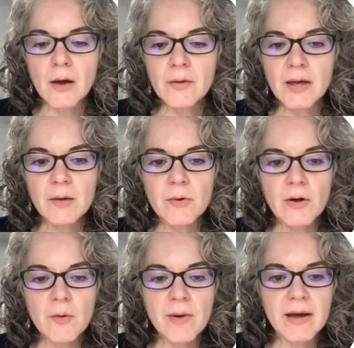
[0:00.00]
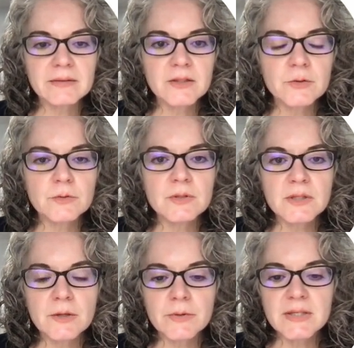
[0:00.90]
Okay, welcome back to
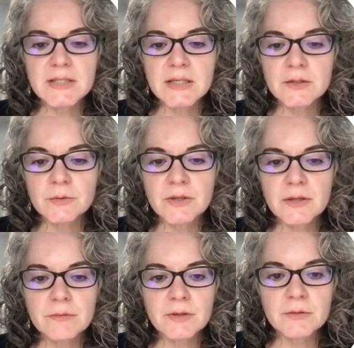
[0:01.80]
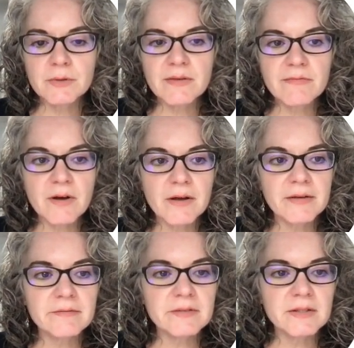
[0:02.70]
COIC
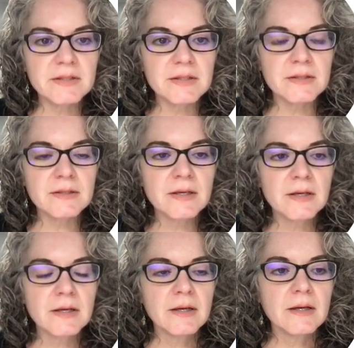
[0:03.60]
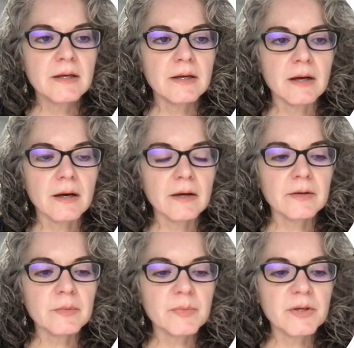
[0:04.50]
2325. This is
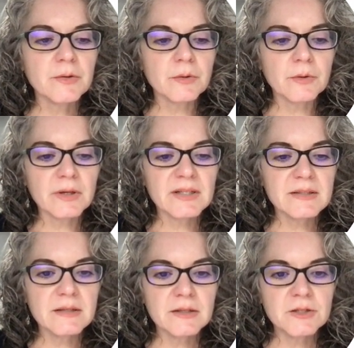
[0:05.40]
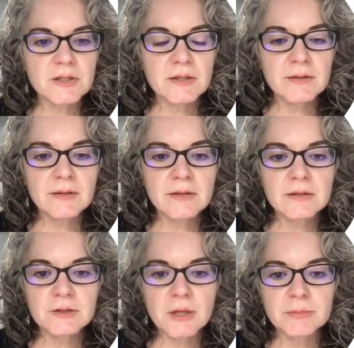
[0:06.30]
Computer Organization,
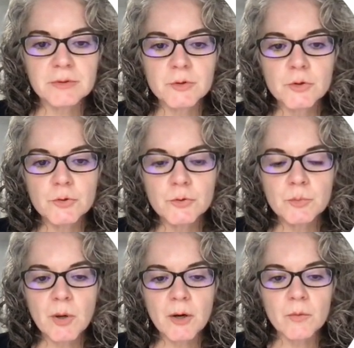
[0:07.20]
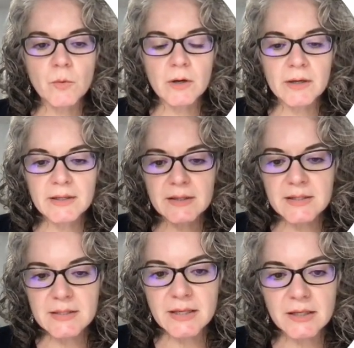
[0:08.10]
Chapter 2, Part 1. In
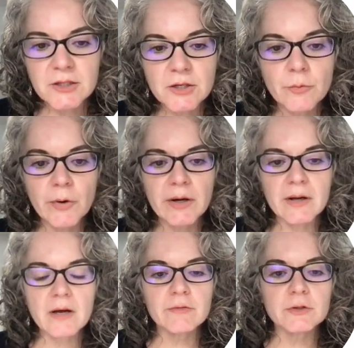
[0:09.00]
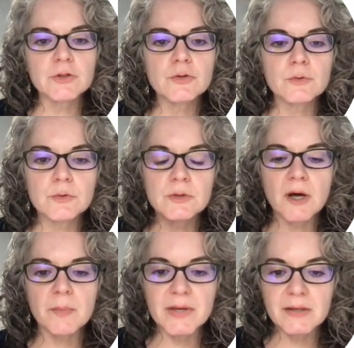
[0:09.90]
this section, we're going to cover two
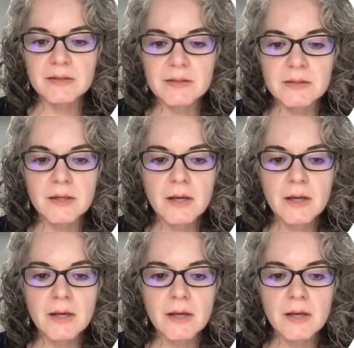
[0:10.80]
topics,